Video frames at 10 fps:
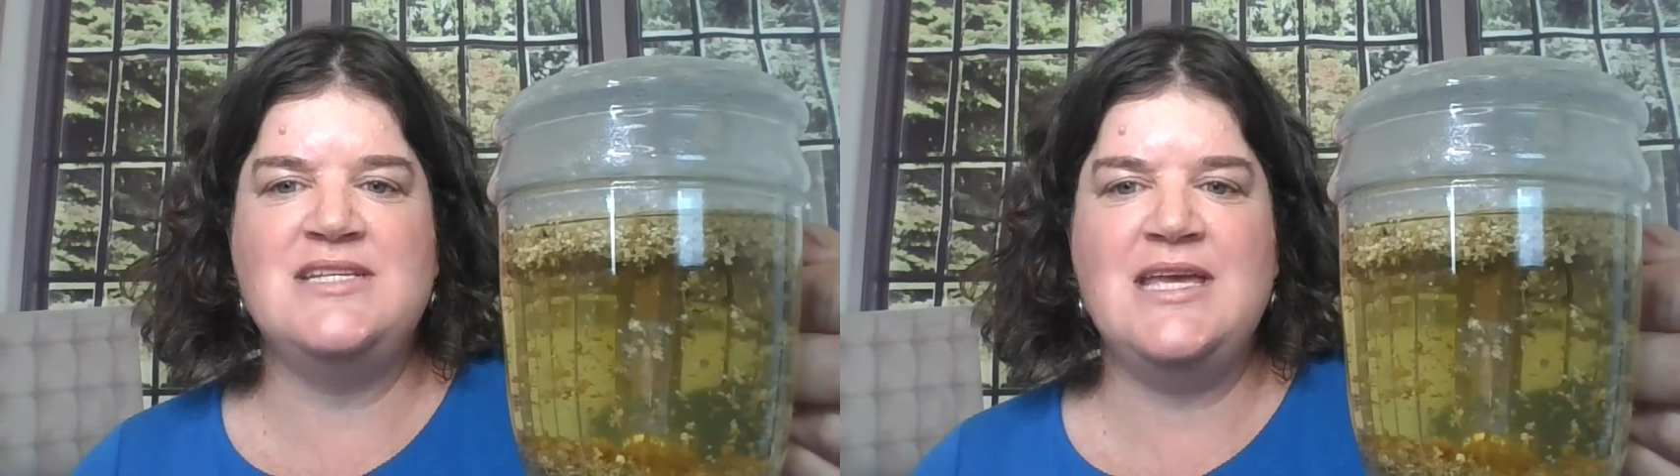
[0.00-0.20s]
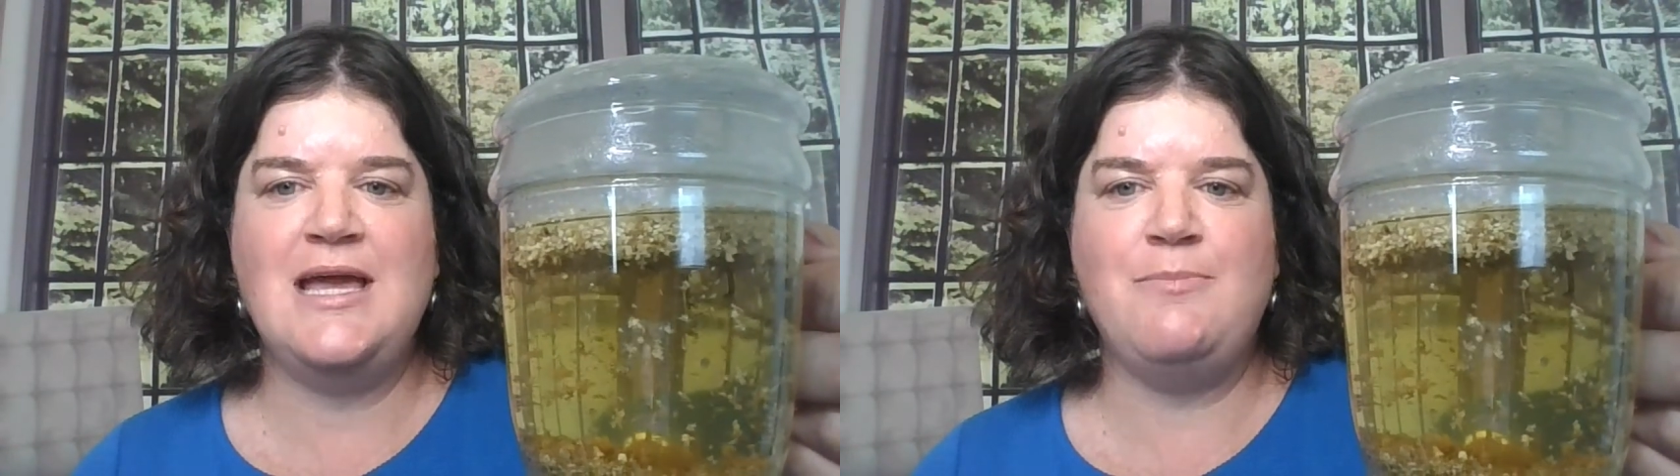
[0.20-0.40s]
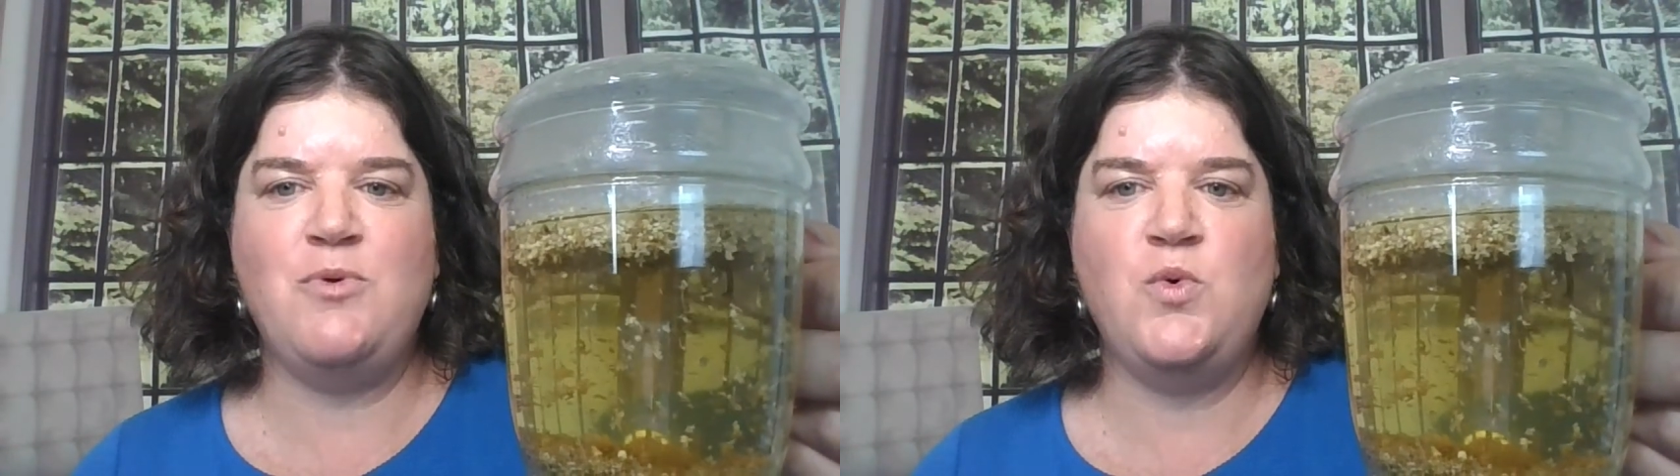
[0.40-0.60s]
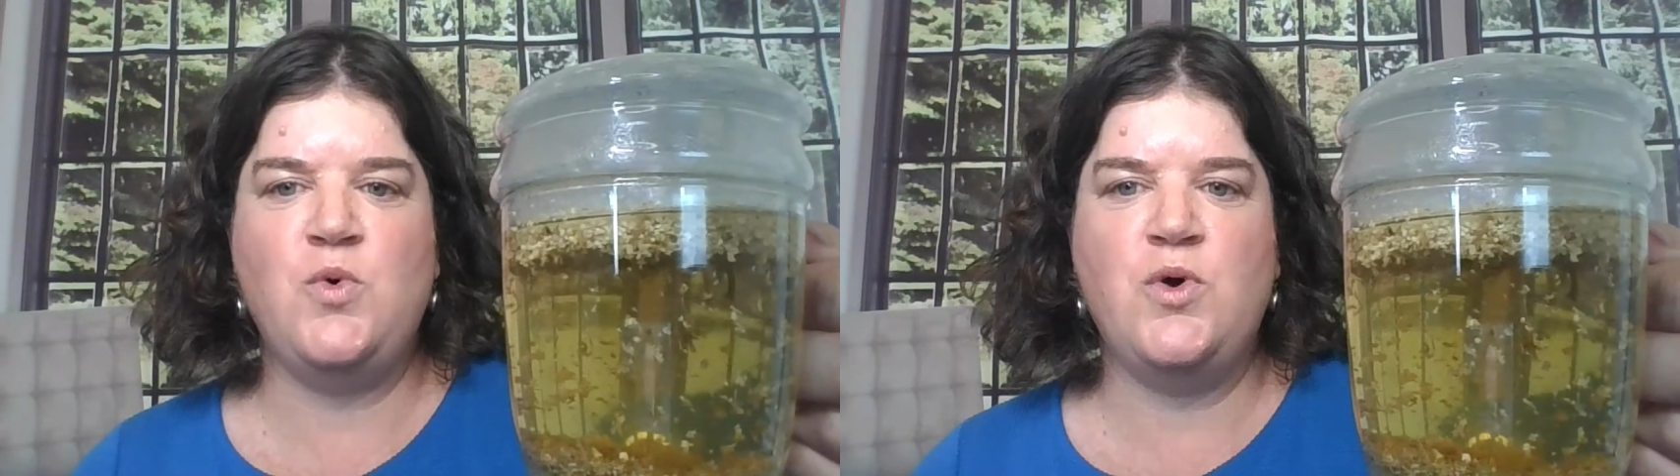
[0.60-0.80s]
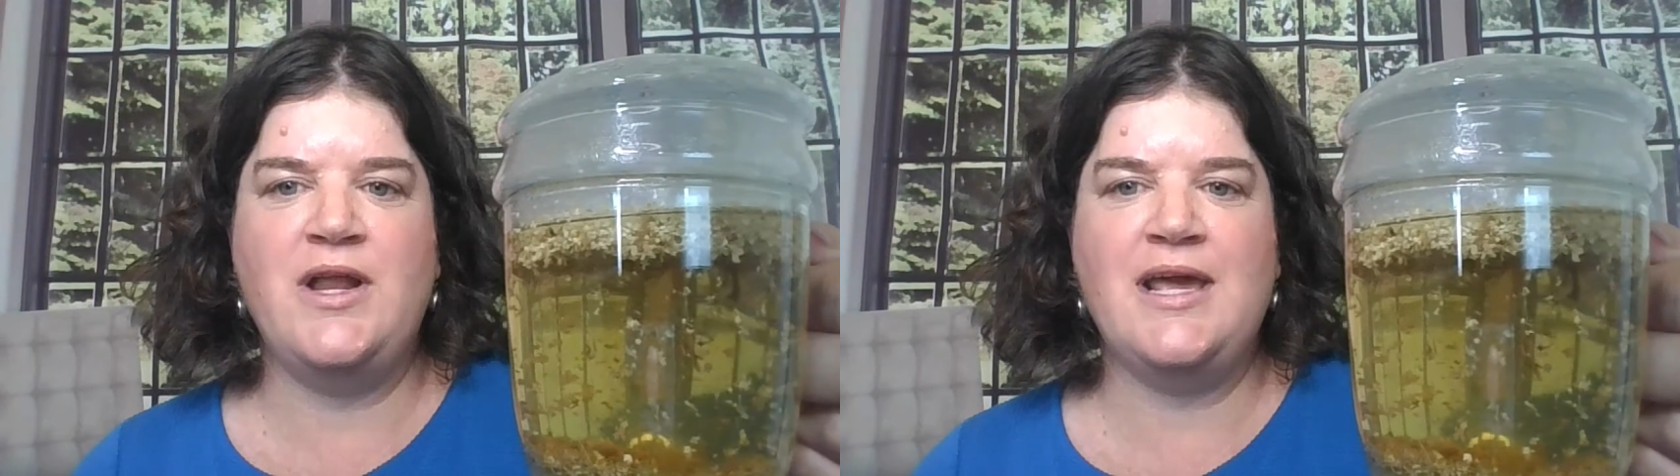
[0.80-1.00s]
teacup
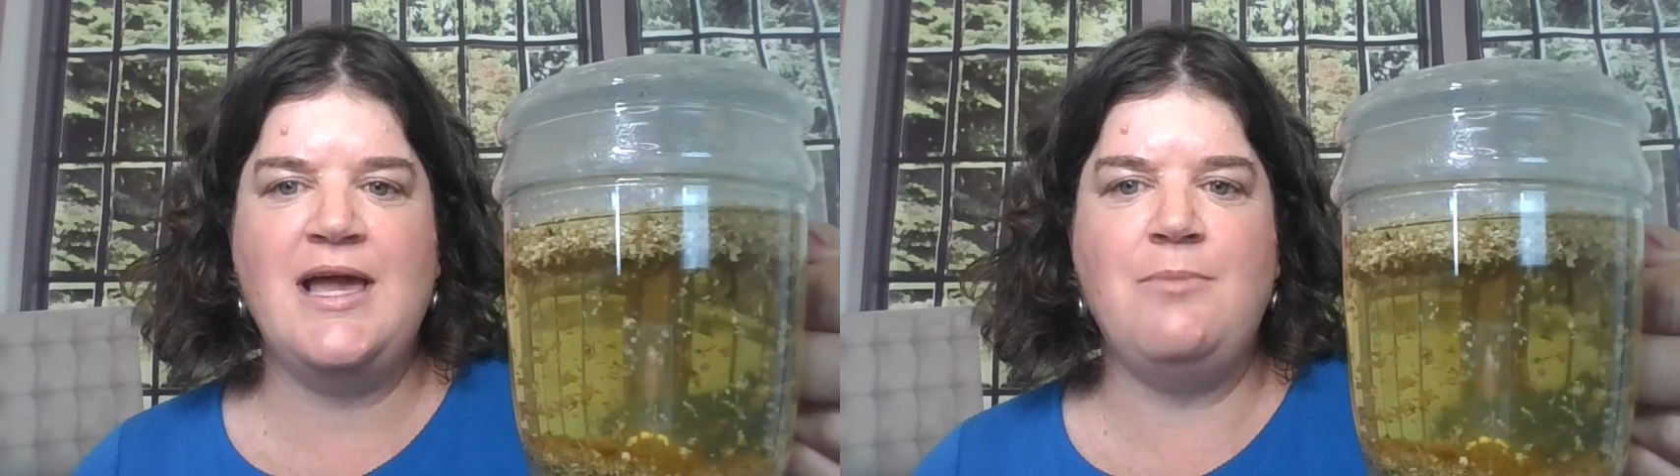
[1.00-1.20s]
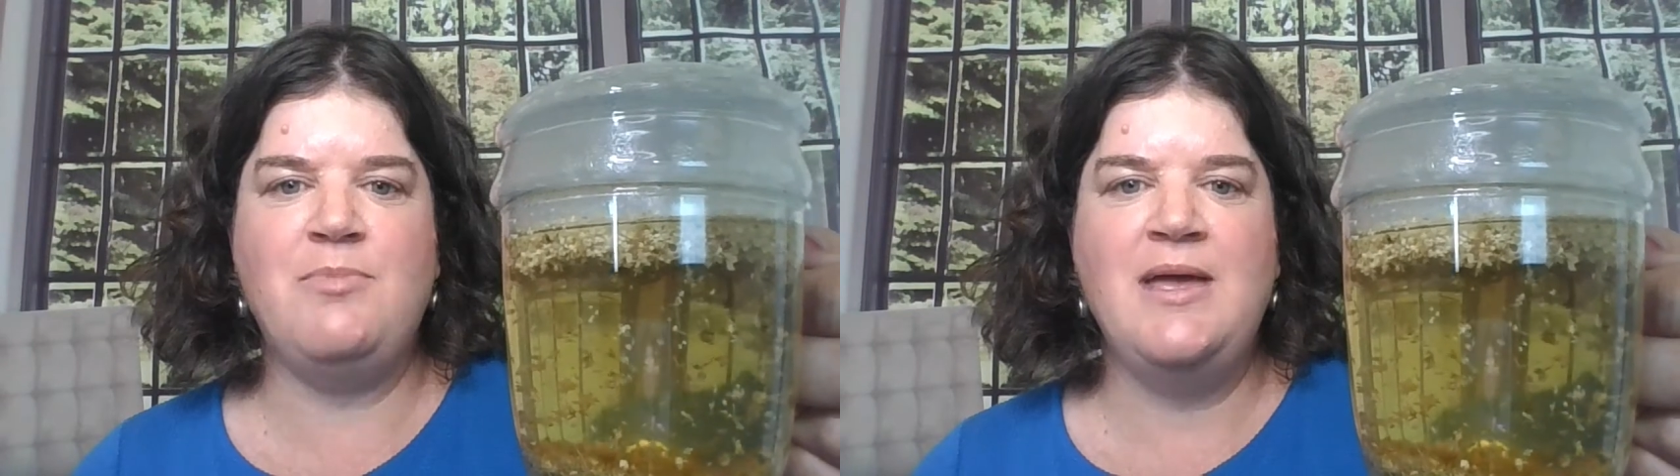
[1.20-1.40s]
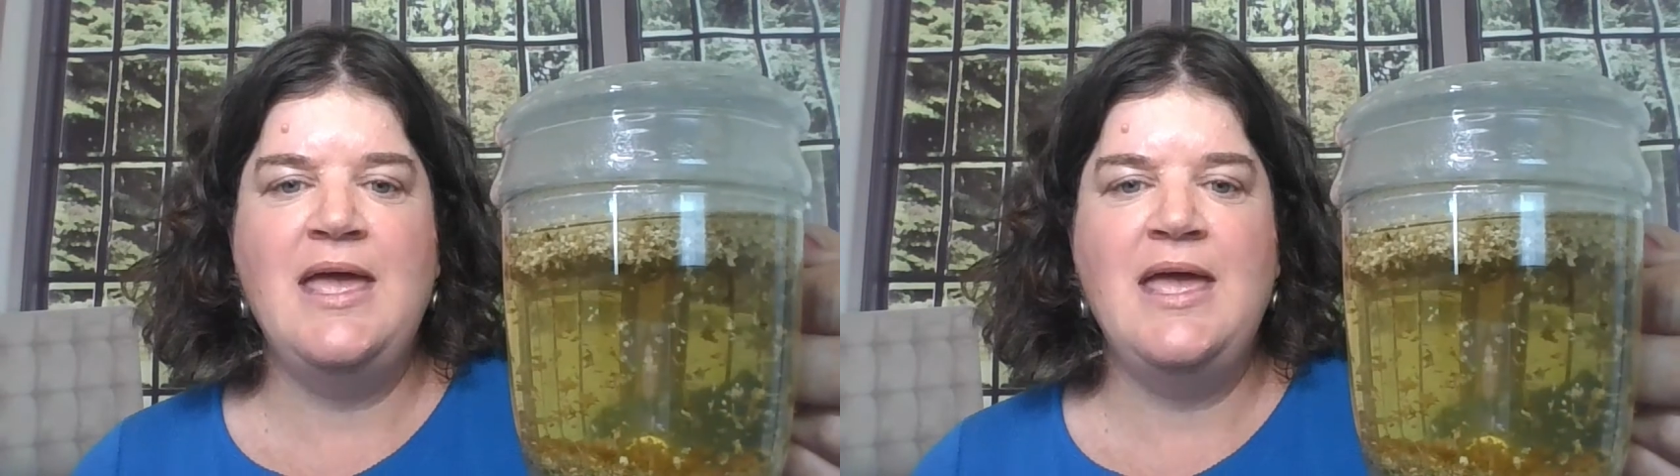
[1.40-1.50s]
or in a cup.